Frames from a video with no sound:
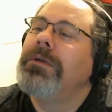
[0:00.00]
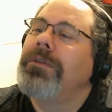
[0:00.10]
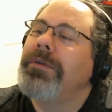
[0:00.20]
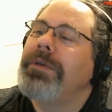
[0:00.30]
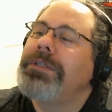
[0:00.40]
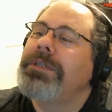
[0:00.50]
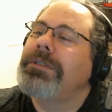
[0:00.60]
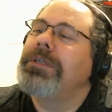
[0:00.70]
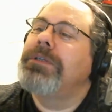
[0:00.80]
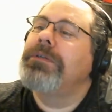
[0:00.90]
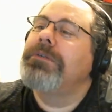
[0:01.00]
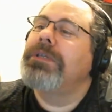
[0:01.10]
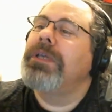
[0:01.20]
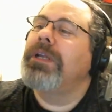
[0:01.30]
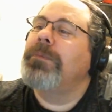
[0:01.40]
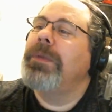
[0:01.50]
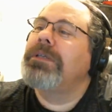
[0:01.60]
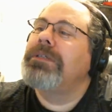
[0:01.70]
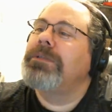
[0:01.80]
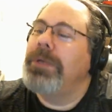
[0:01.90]
362 sonic
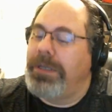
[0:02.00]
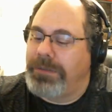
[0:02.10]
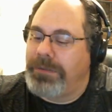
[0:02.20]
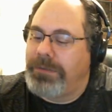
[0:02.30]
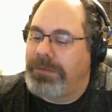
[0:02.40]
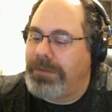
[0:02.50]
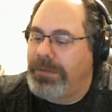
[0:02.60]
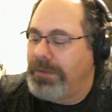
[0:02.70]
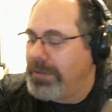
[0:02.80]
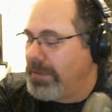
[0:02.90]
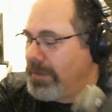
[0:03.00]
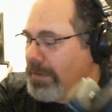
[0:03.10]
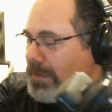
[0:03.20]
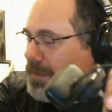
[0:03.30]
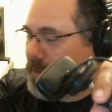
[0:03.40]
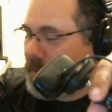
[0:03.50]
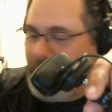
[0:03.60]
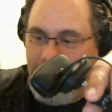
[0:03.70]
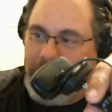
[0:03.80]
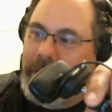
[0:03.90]
maximizers,
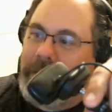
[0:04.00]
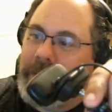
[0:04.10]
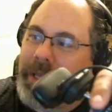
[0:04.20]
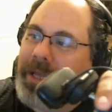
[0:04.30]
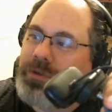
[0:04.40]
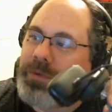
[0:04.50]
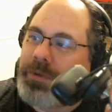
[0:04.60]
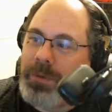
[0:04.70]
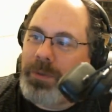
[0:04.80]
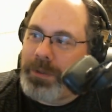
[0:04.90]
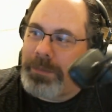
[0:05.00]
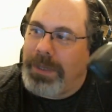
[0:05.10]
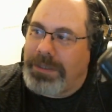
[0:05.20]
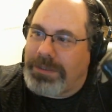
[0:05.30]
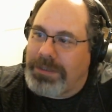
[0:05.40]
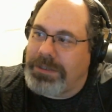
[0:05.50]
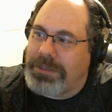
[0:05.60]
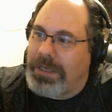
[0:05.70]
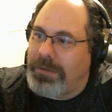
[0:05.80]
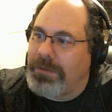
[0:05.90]
and that's really what makes the
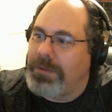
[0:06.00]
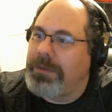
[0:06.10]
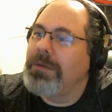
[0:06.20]
sound